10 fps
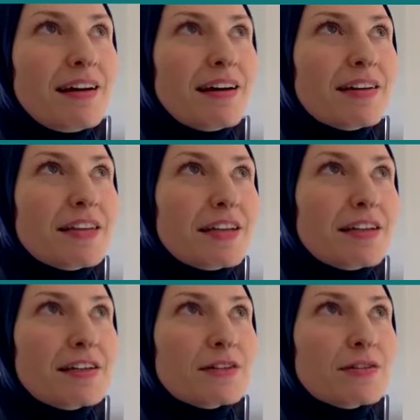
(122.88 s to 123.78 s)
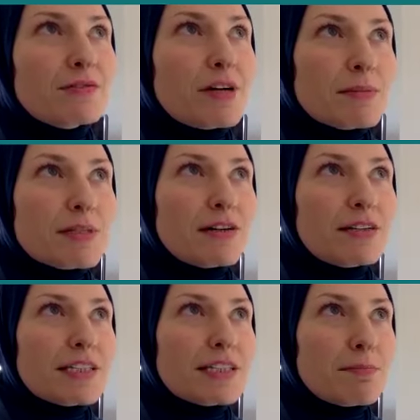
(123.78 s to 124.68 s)
I think
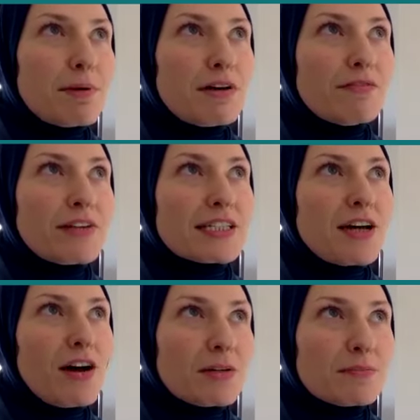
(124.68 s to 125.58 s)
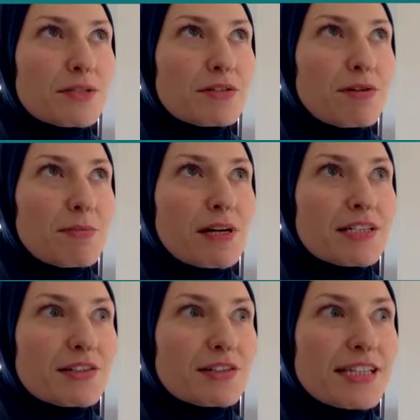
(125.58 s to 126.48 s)
Ramadan is the perfect time to
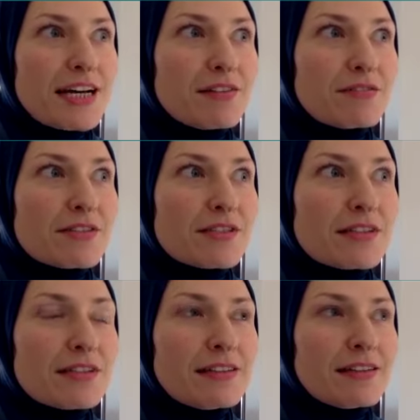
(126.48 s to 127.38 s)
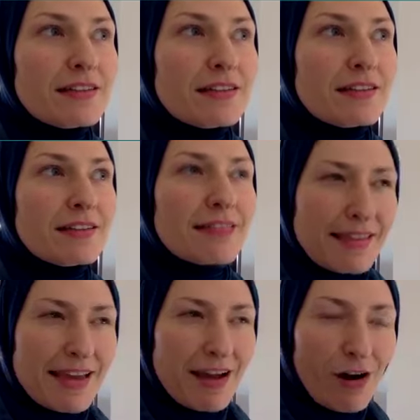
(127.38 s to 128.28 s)
remind ourselves that
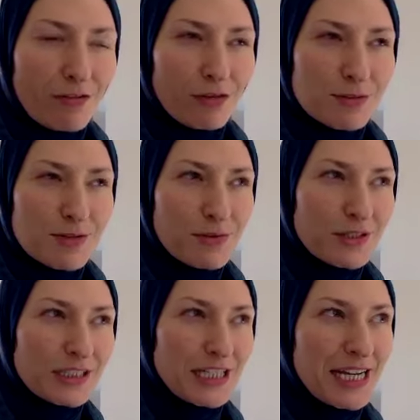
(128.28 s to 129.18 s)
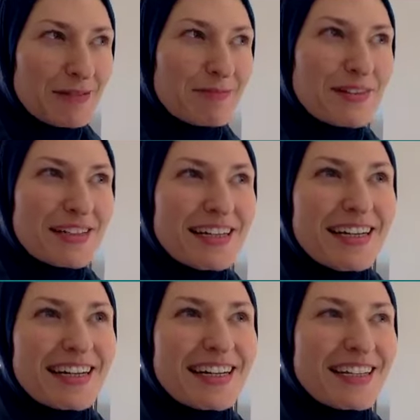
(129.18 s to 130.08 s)
they are forms of worship,
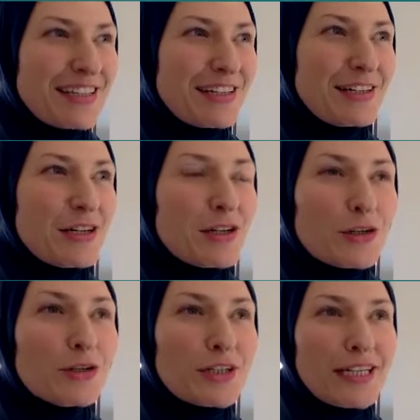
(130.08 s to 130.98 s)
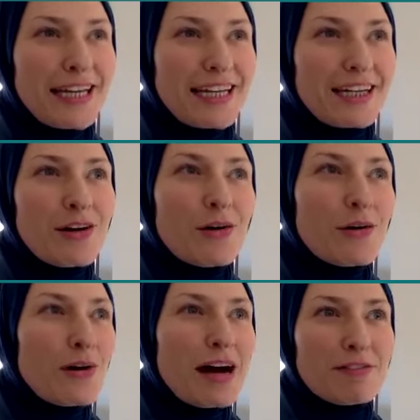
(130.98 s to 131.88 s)
and that cooking
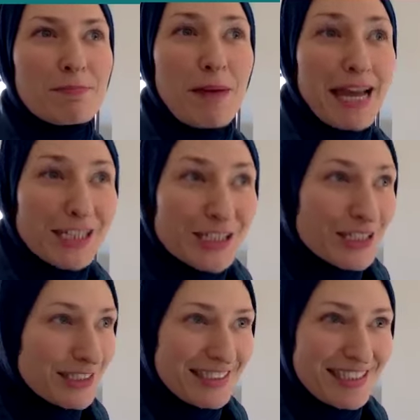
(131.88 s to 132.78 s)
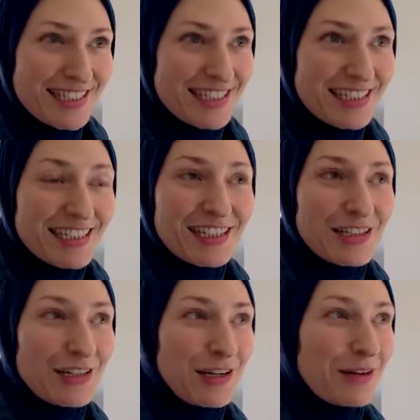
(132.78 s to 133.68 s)
or having patience,
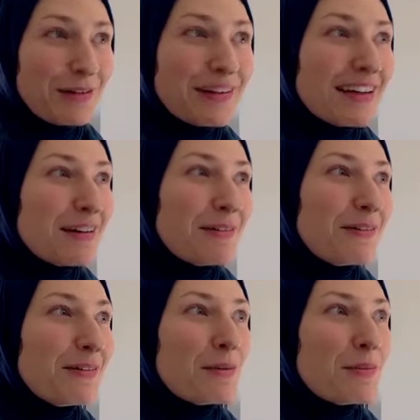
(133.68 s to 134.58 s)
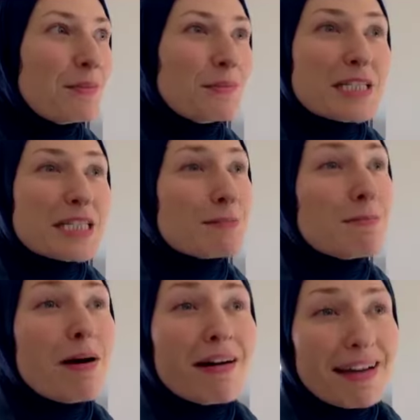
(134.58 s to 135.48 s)
you know, or
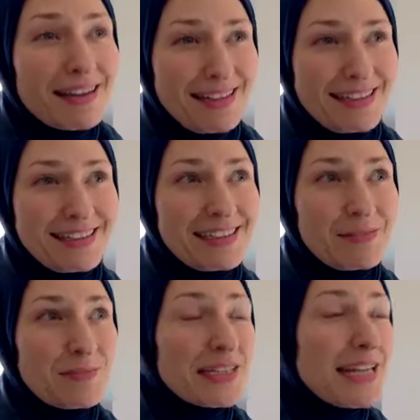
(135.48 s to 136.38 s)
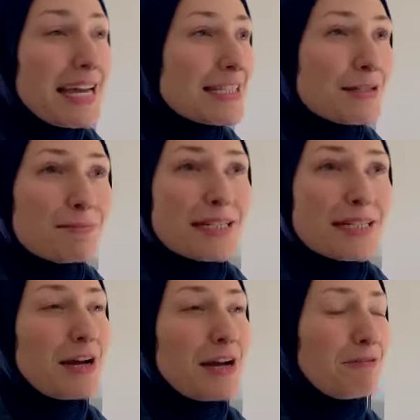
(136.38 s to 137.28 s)
smiling, letting
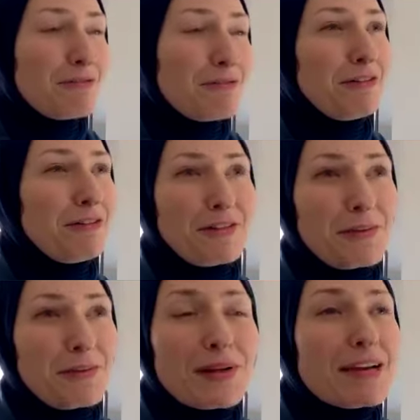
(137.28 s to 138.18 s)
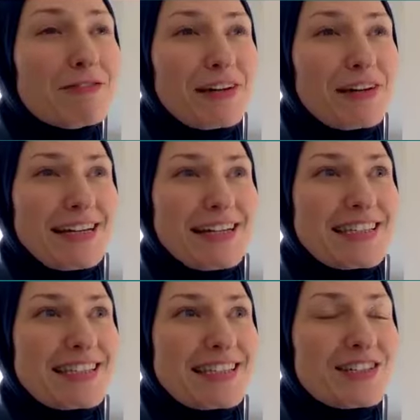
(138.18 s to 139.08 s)
somebody go in front of you, whatever it
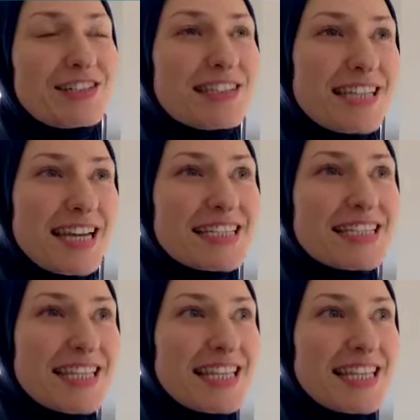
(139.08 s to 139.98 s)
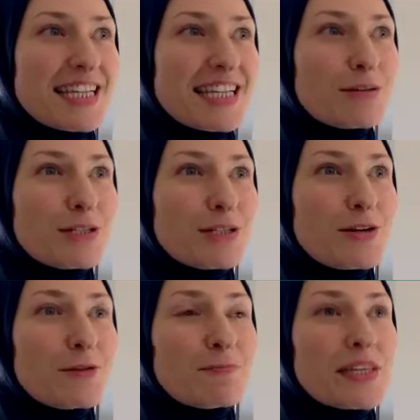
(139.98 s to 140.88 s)
is, just day to day, the things that we
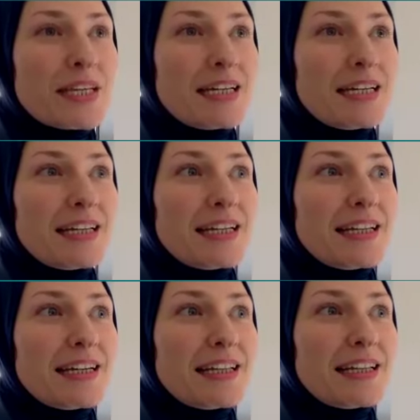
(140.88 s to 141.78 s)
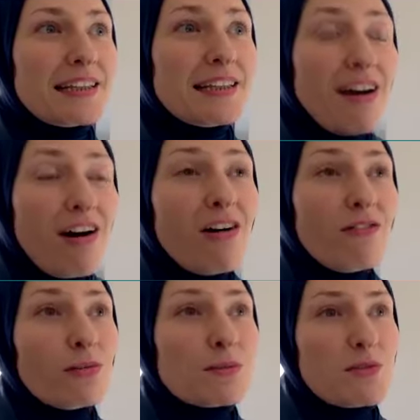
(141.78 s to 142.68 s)
do that are
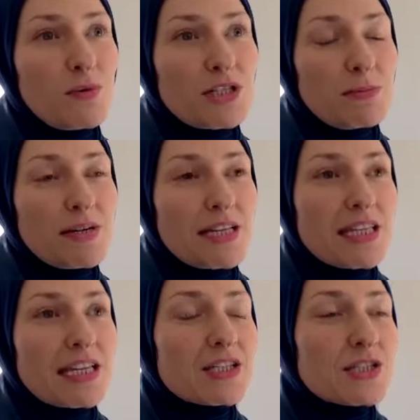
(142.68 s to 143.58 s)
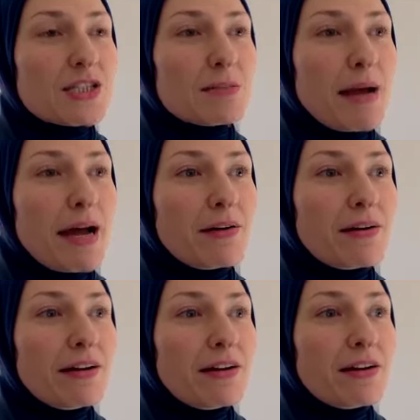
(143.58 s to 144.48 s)
forms of worship. And I think it's just about,